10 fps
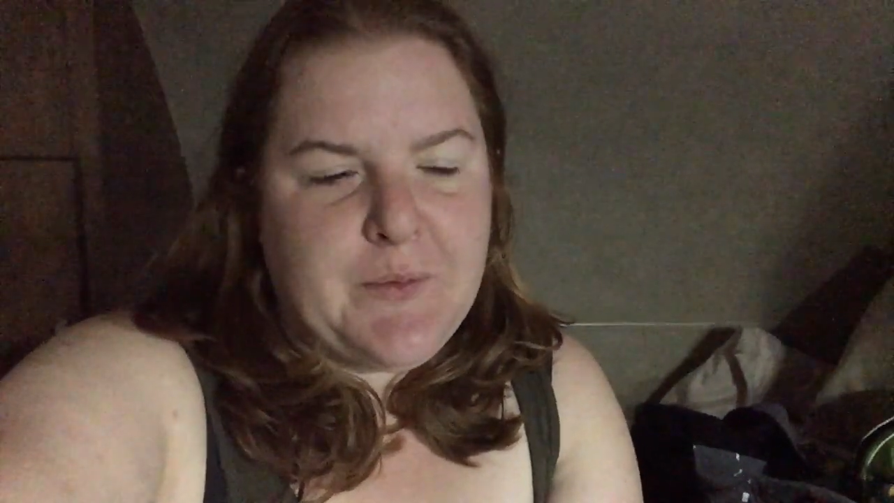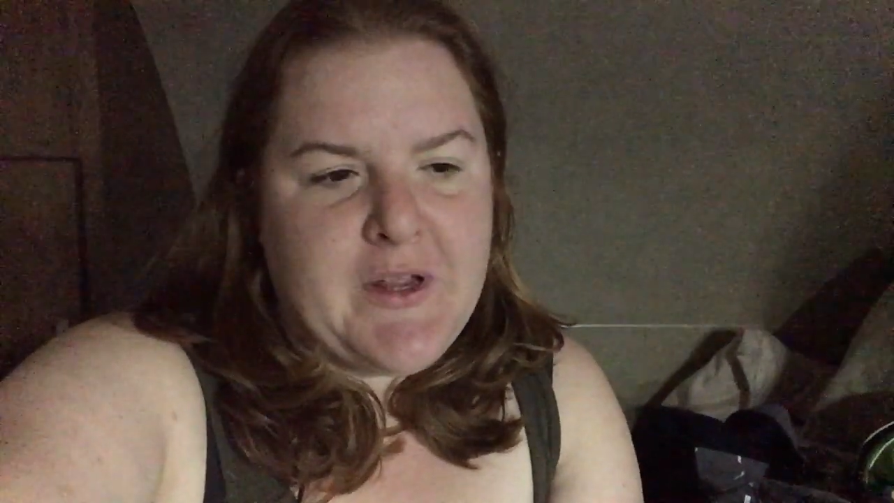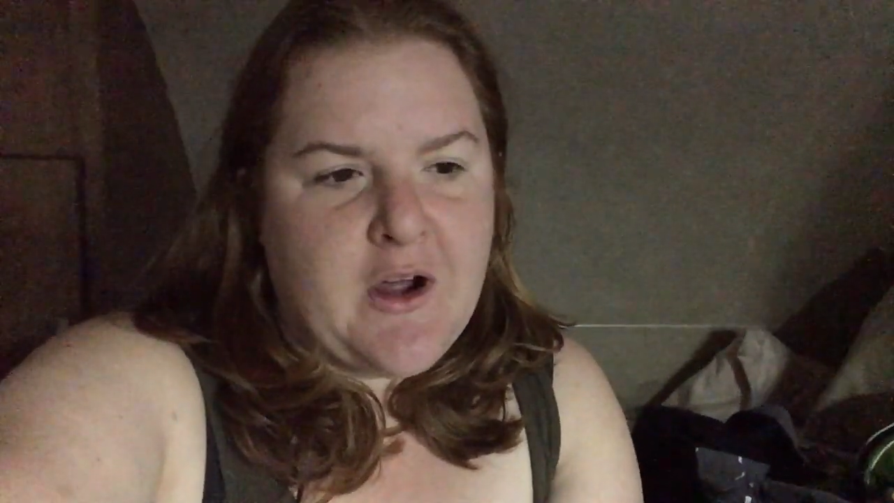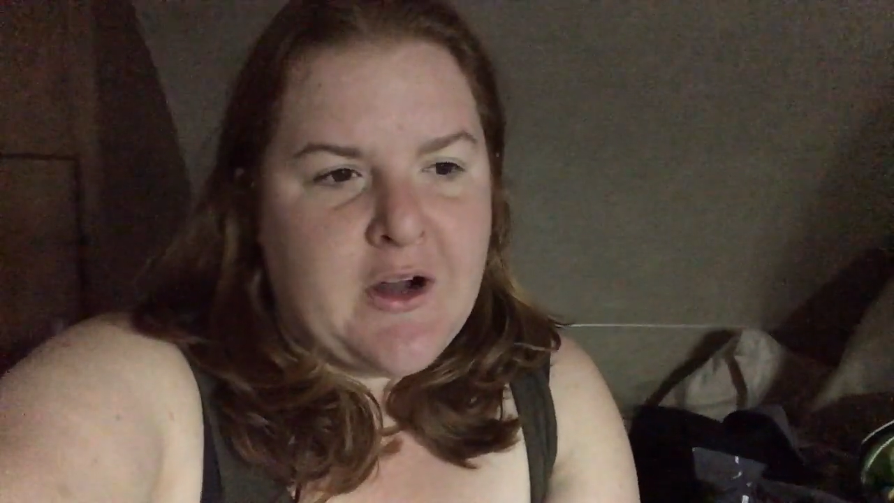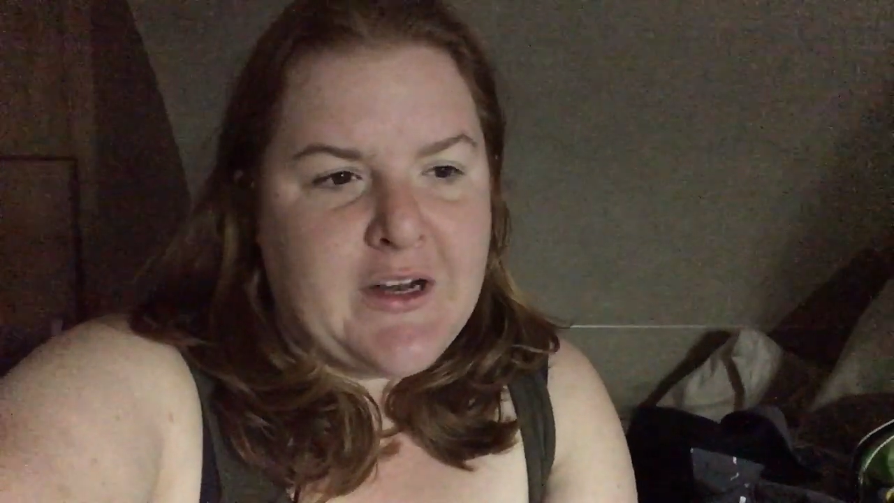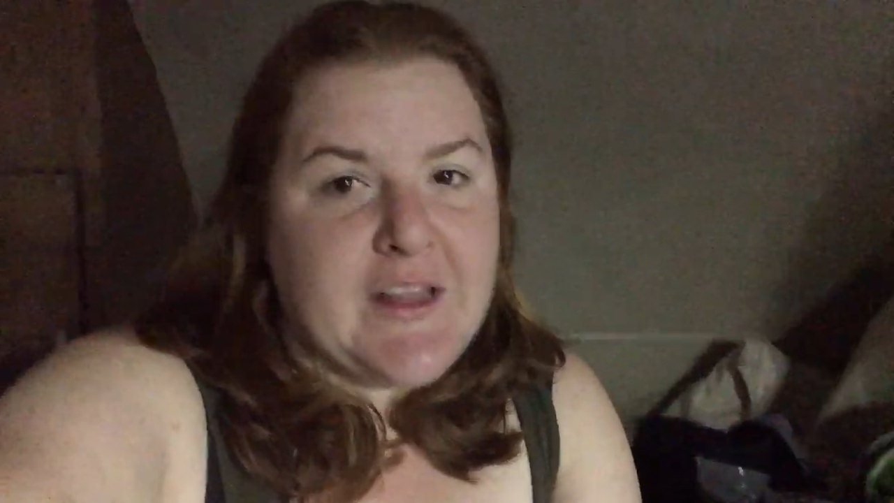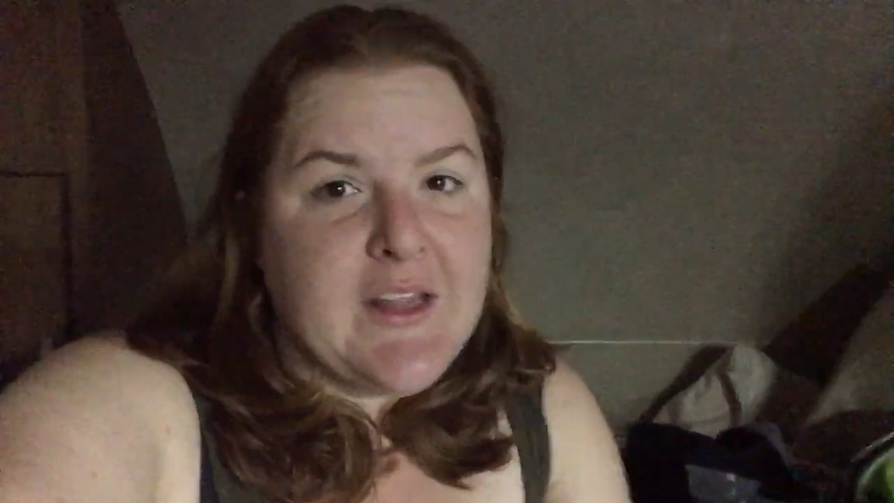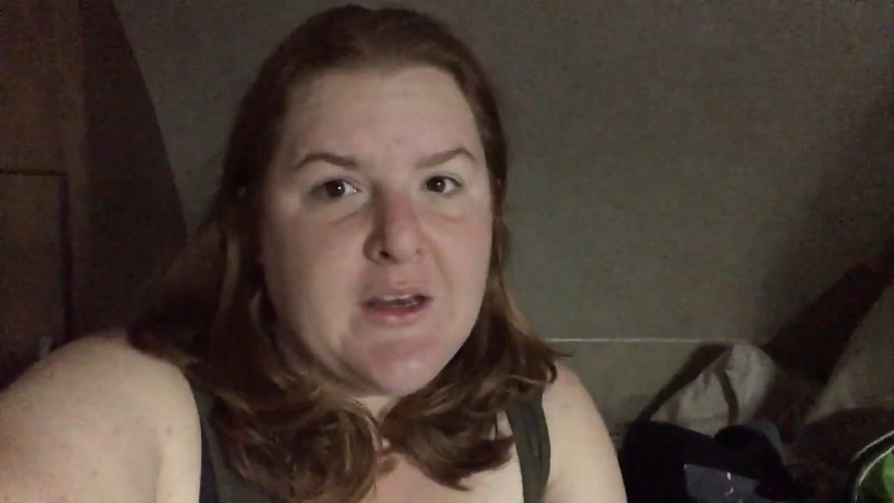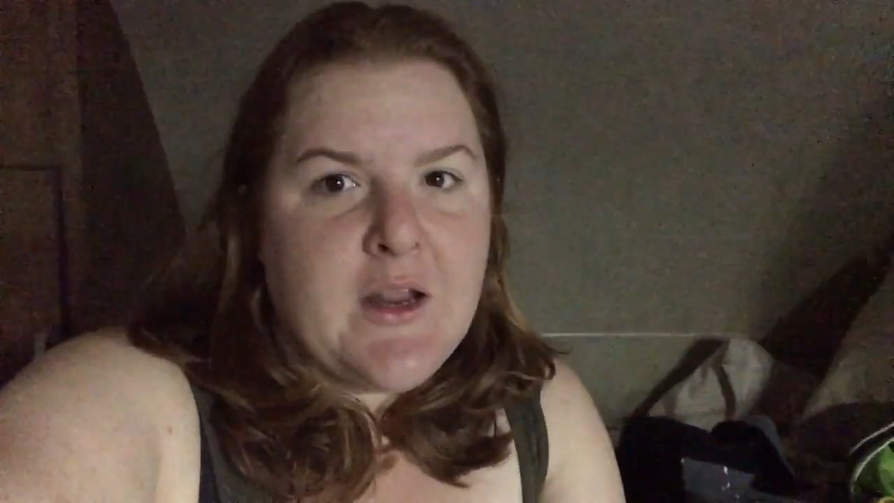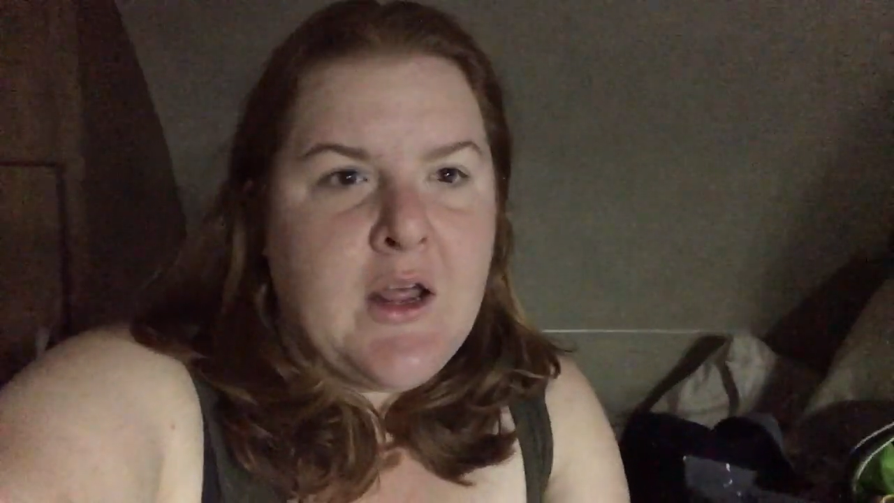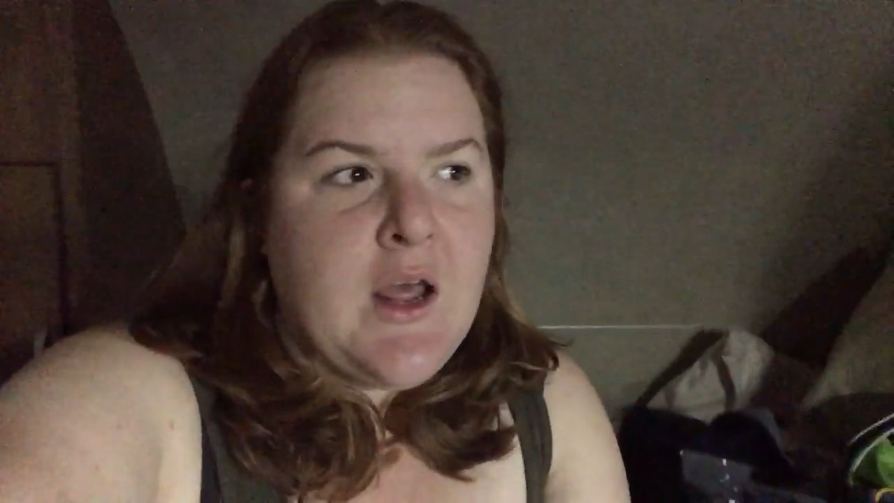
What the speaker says: We are in